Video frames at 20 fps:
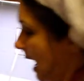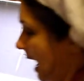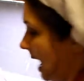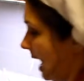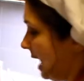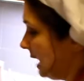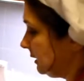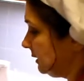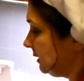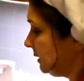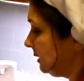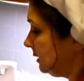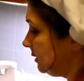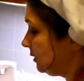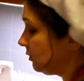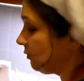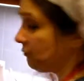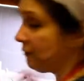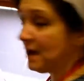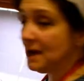And
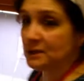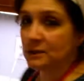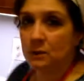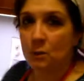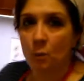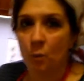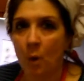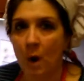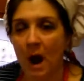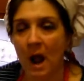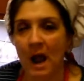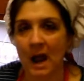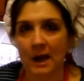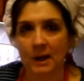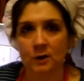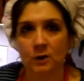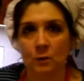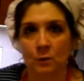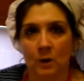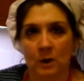the reason
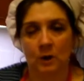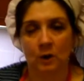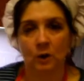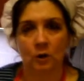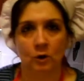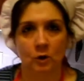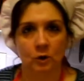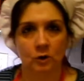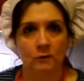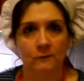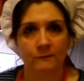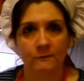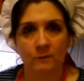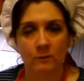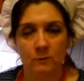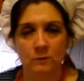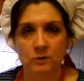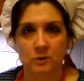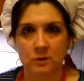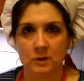why you want to cook your
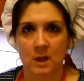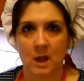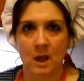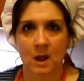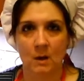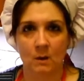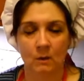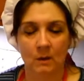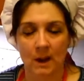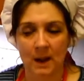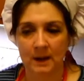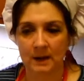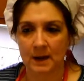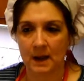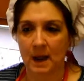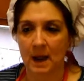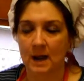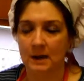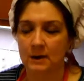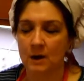food slow, and
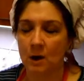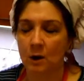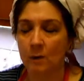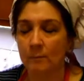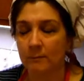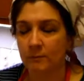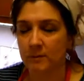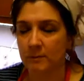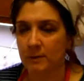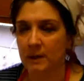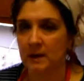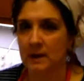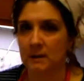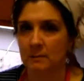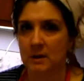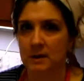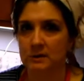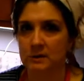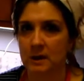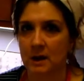I know I'm
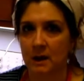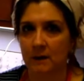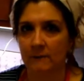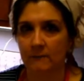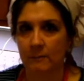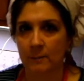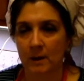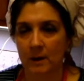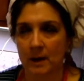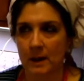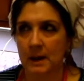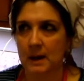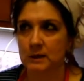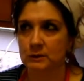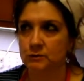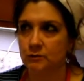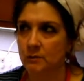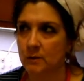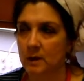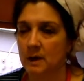repeating myself, but
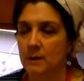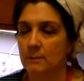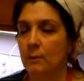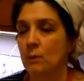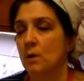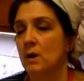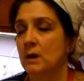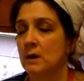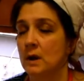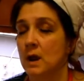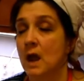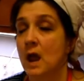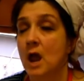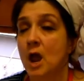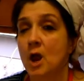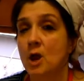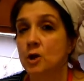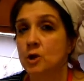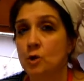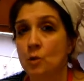it's really important.
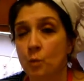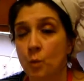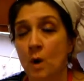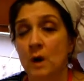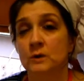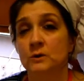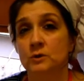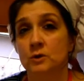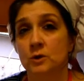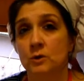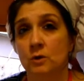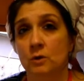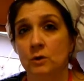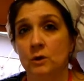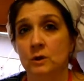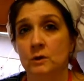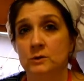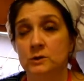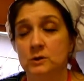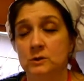You want to
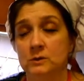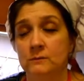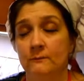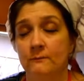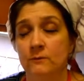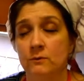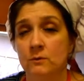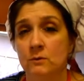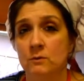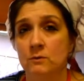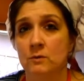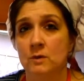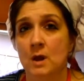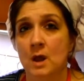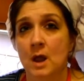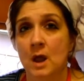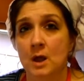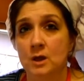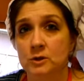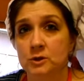cook your food
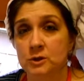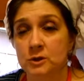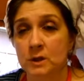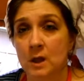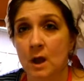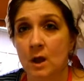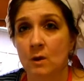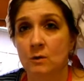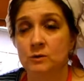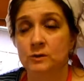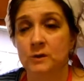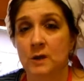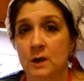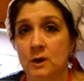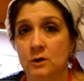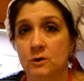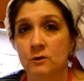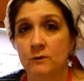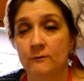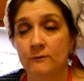slow
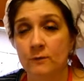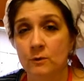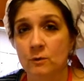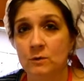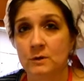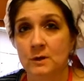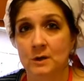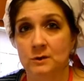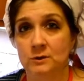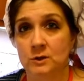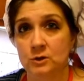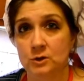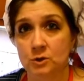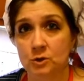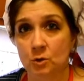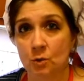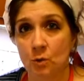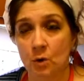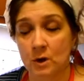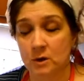so that your food doesn't
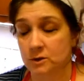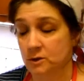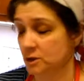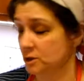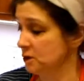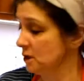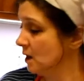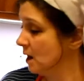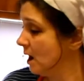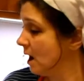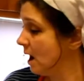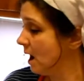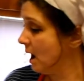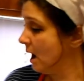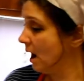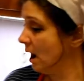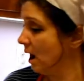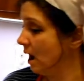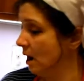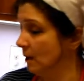scorch,
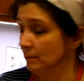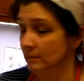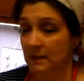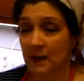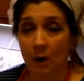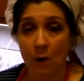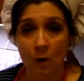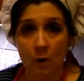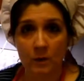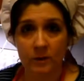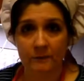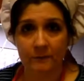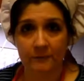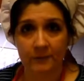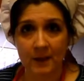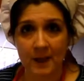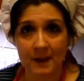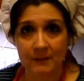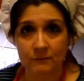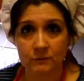that all the
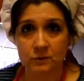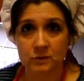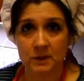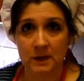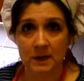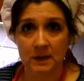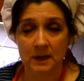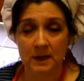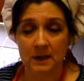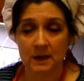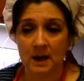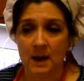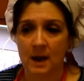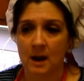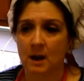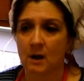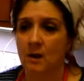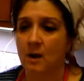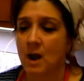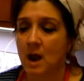flavors get in
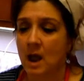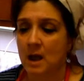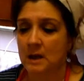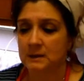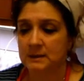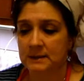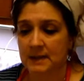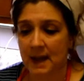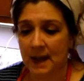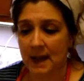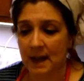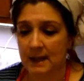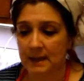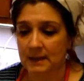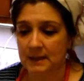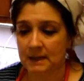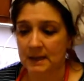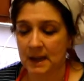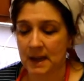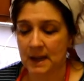there,
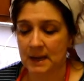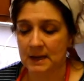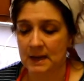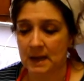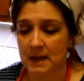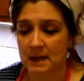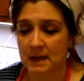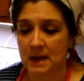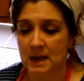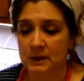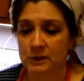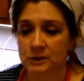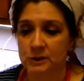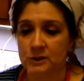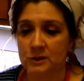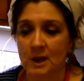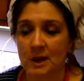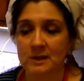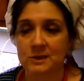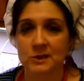that
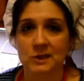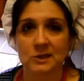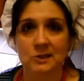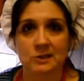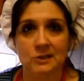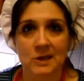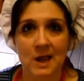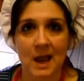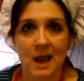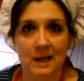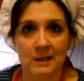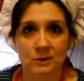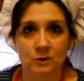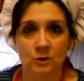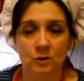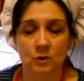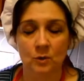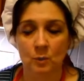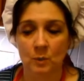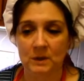it's nice and
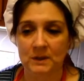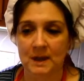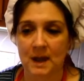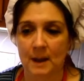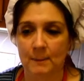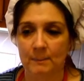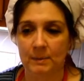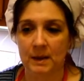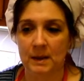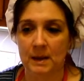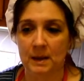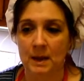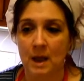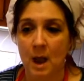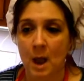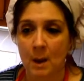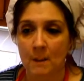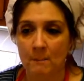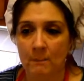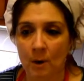tender without being
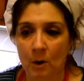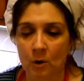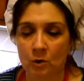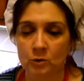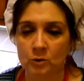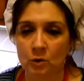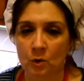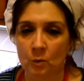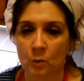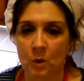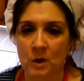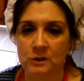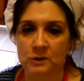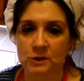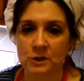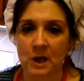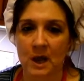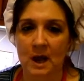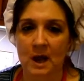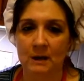burned on one
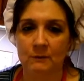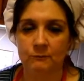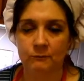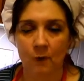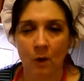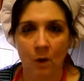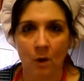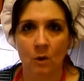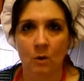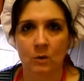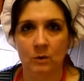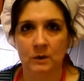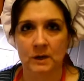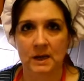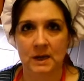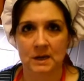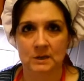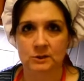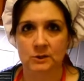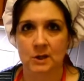side, raw on
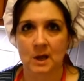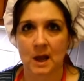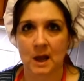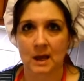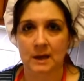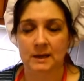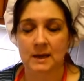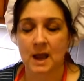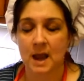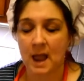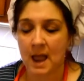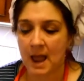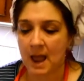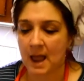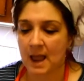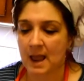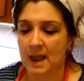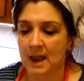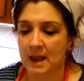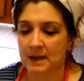the inside,
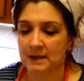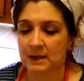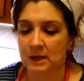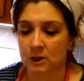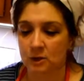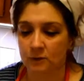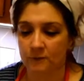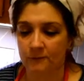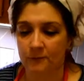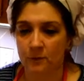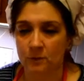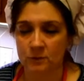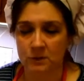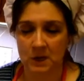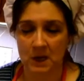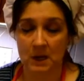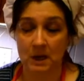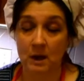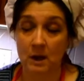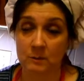and your food
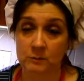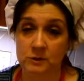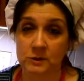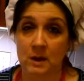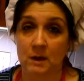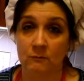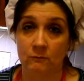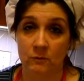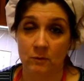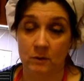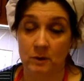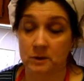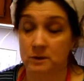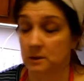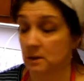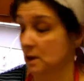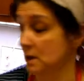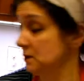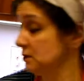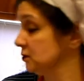comes out really
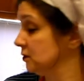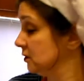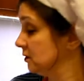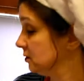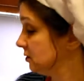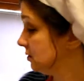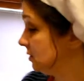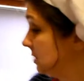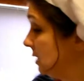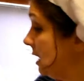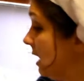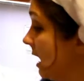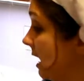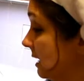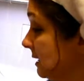delicious.